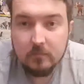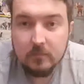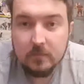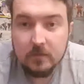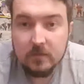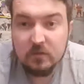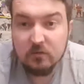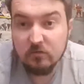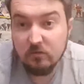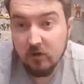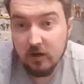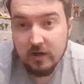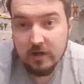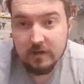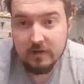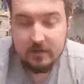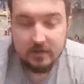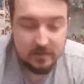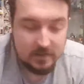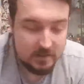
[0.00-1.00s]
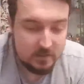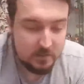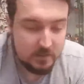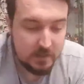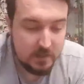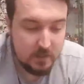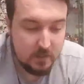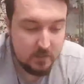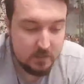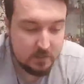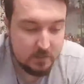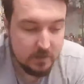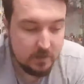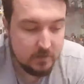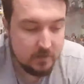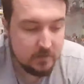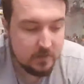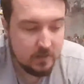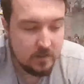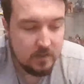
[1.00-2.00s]
It's alright as a pickup, I
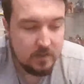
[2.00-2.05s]
suppose.